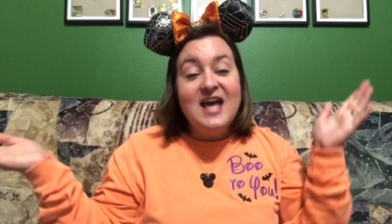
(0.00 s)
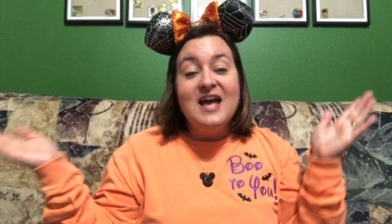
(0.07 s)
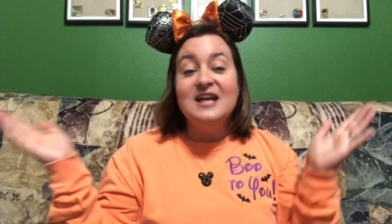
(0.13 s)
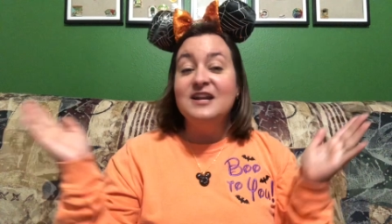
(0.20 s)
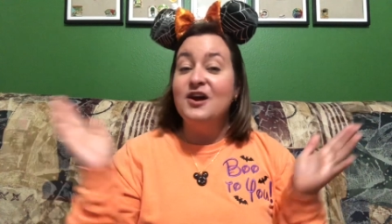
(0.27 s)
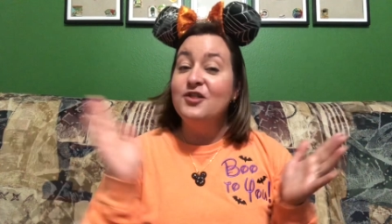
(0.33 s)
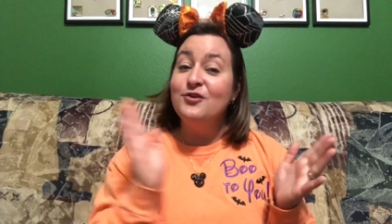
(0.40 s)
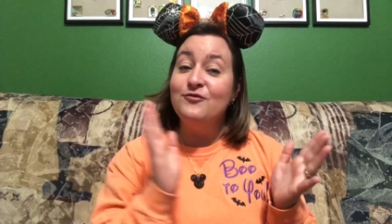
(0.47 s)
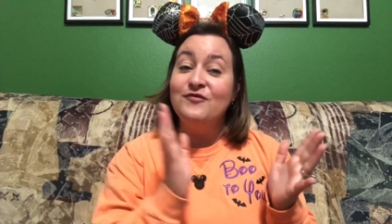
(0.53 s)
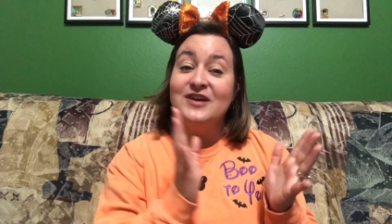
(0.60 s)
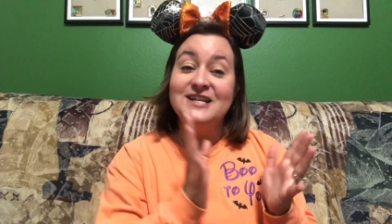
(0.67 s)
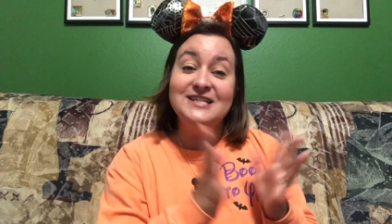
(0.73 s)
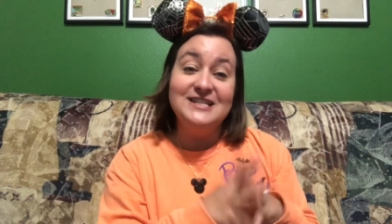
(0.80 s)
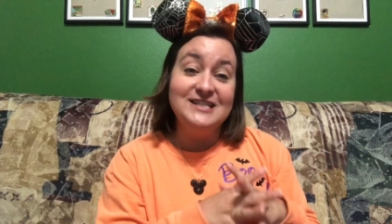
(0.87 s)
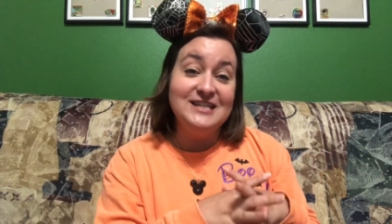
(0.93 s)
and other
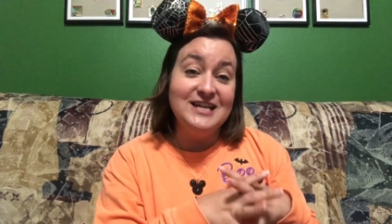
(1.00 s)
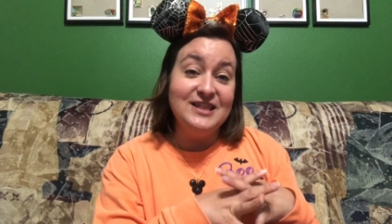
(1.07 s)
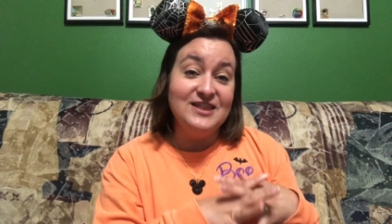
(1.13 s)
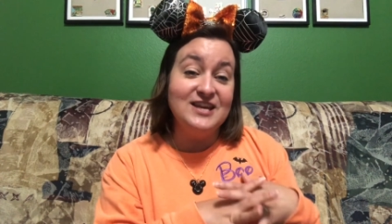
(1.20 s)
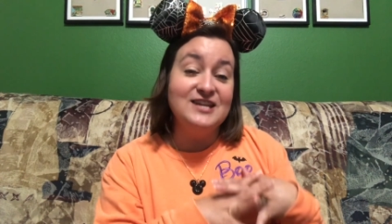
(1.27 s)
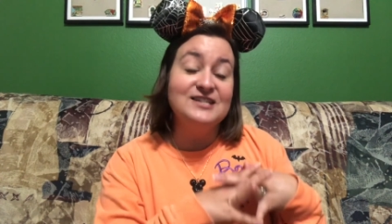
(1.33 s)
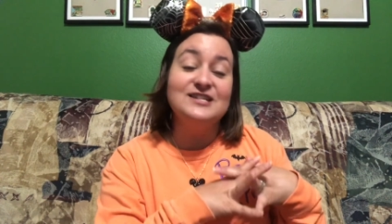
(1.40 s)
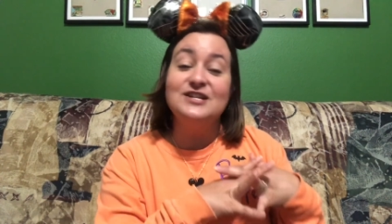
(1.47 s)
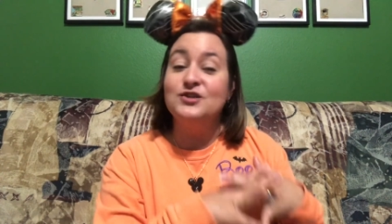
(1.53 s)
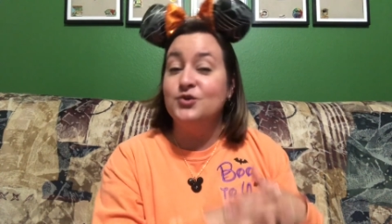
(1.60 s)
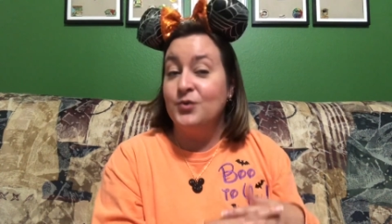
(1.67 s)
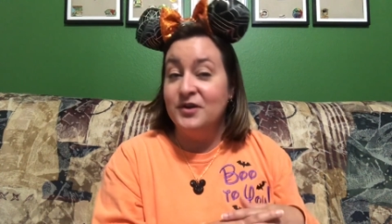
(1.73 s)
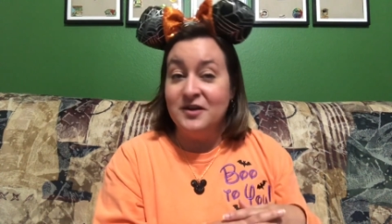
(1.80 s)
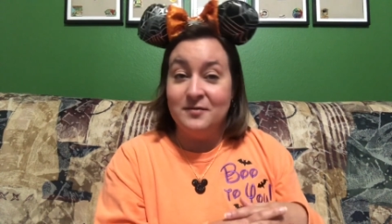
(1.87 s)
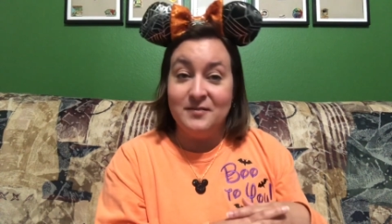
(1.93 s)
fun Disney things and
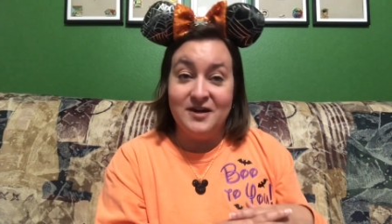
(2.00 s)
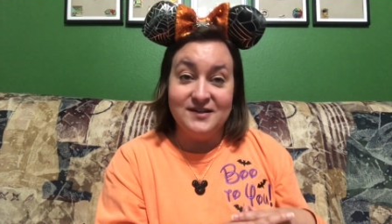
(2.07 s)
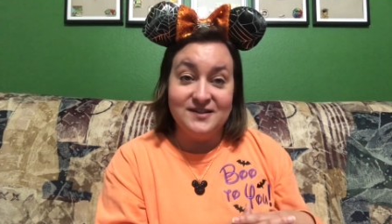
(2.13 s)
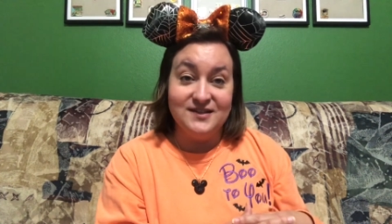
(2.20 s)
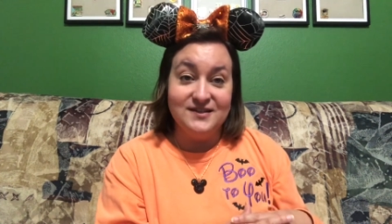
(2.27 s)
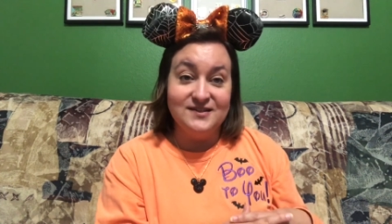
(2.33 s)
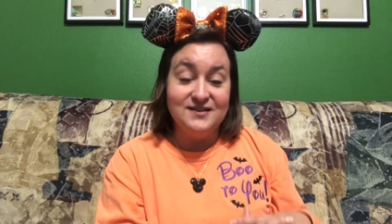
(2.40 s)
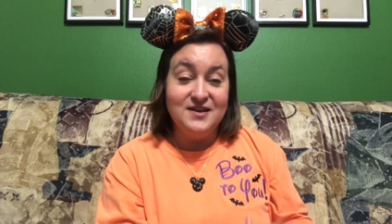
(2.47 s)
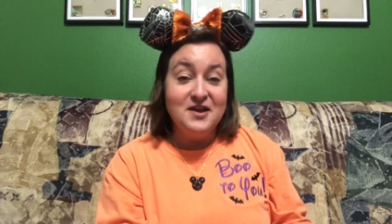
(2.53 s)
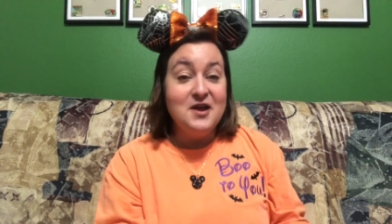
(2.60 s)
toy unboxings.